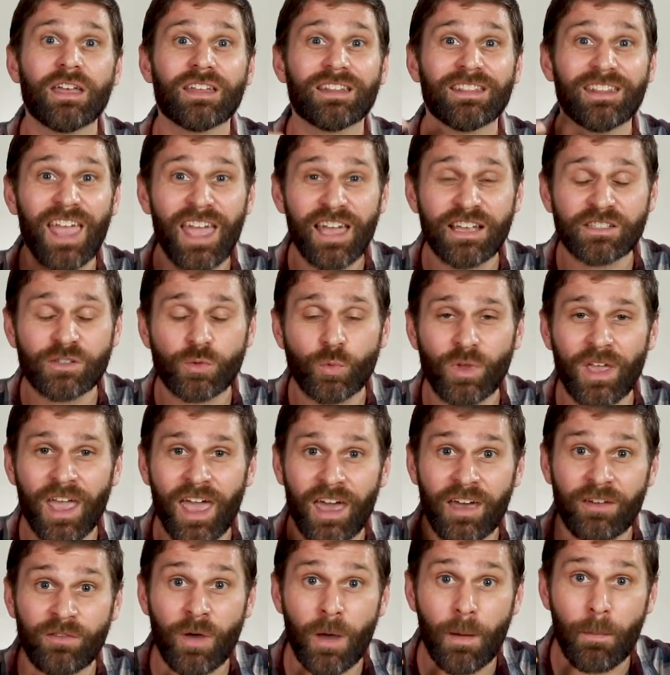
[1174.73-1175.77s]
Next, we
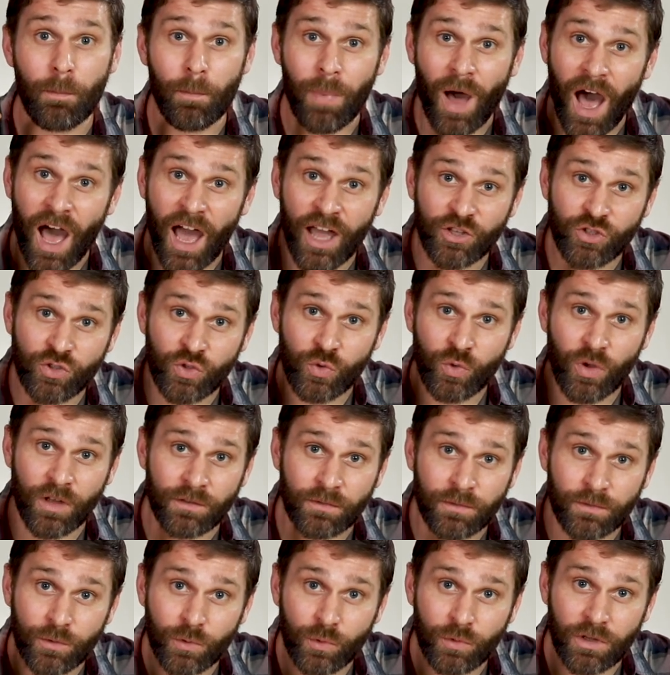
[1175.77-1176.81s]
have Baizhu
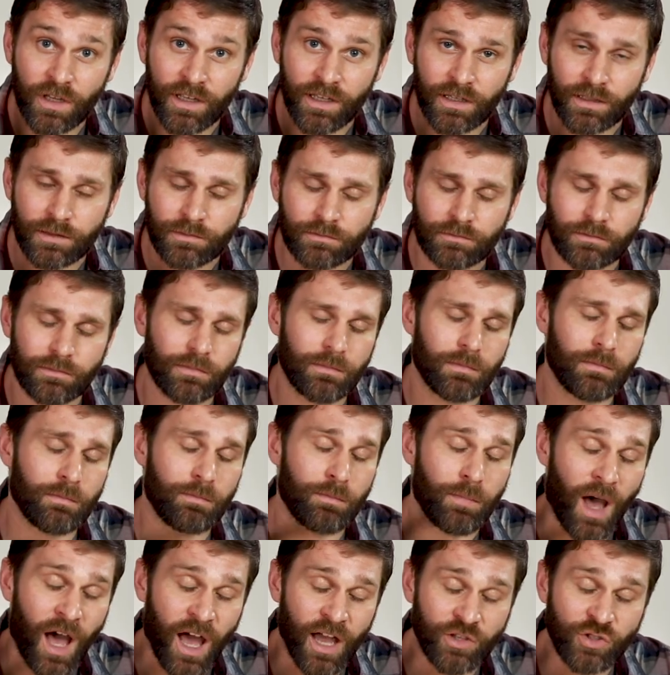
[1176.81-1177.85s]
and Fu Ling.
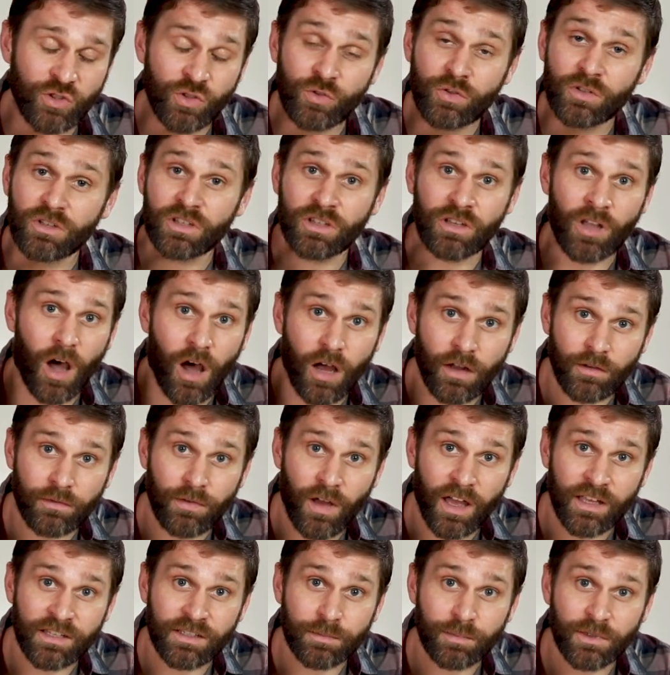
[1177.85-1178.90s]
Baizhu
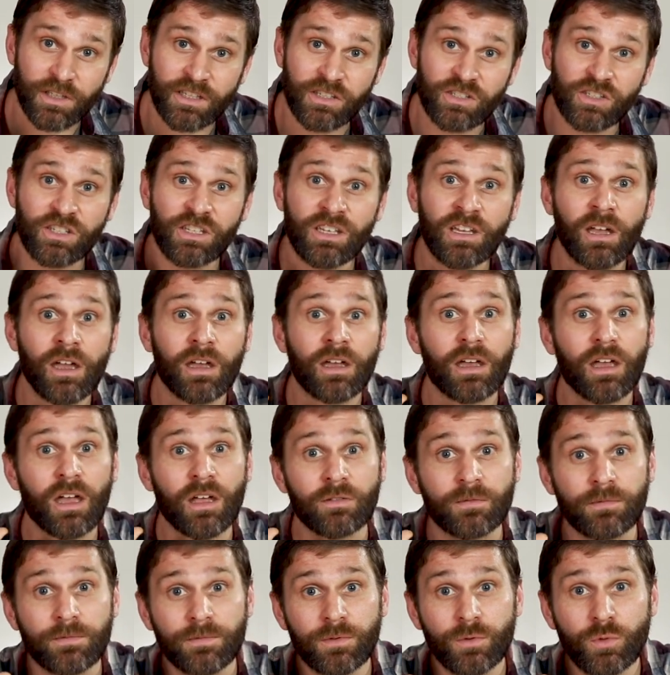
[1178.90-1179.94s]
tonifies spleen qi,
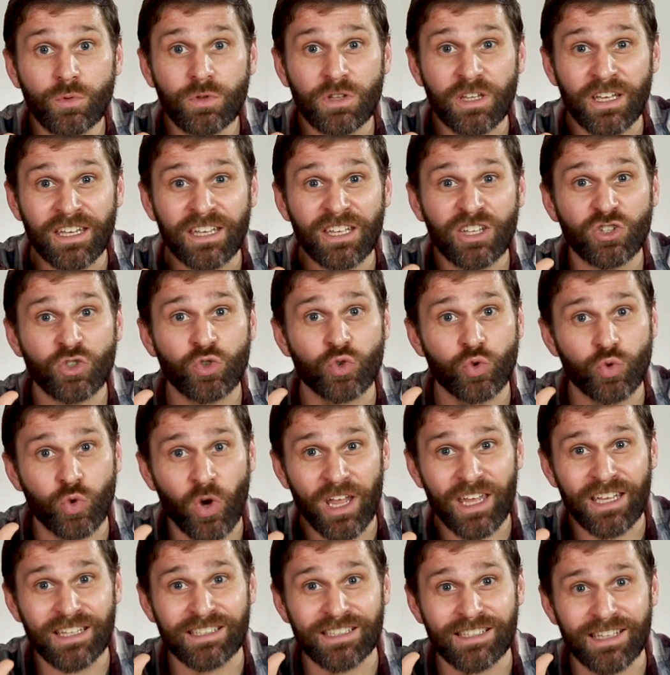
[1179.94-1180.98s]
and Fu Ling
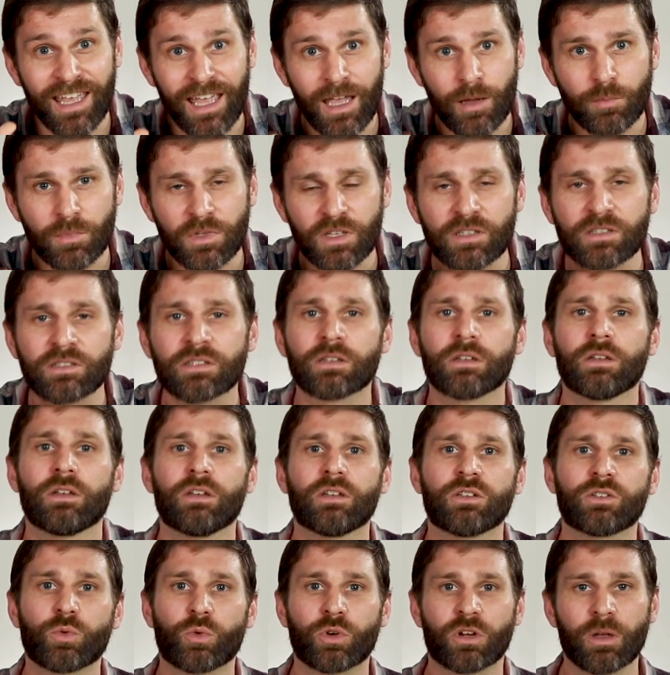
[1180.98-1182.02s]
drains dampness.
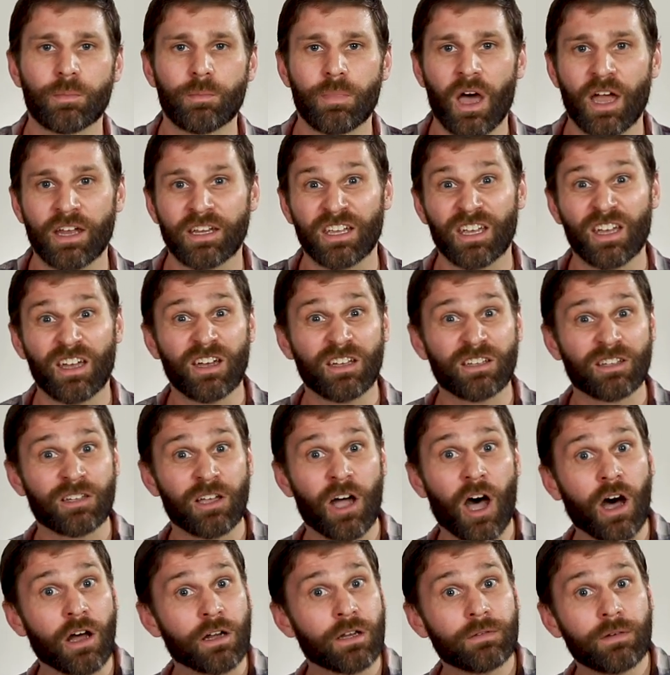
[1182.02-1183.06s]
So we're combining a
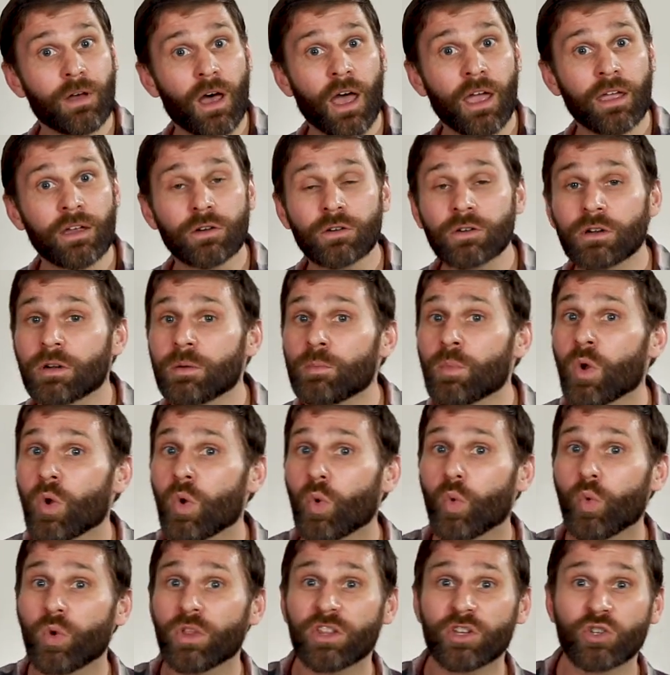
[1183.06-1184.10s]
tonifying herb
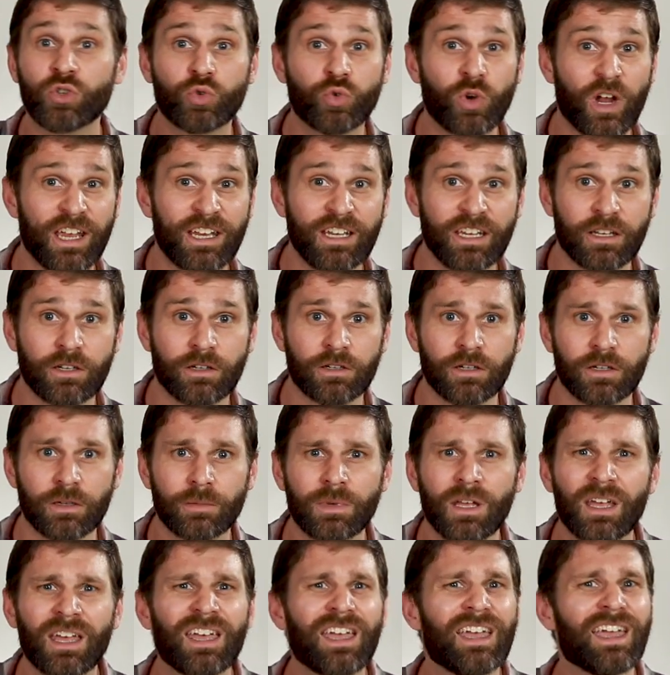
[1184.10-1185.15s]
with a draining herb.